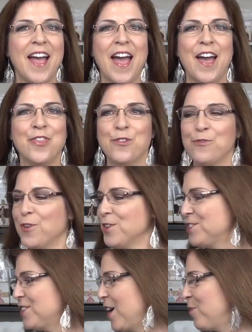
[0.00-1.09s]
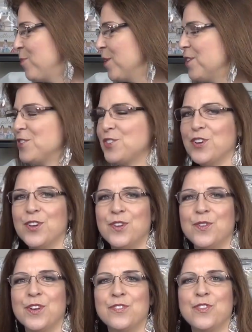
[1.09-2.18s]
And the first top I'm going to show you
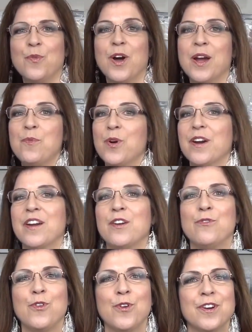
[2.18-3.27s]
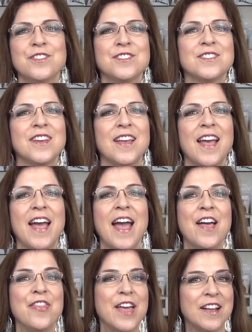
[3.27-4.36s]
is the one I'm wearing, of course,
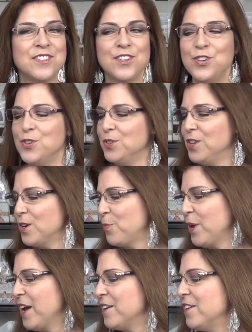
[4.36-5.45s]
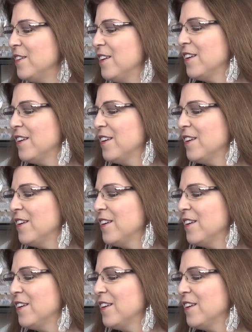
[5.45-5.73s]
and that's a New Look pattern.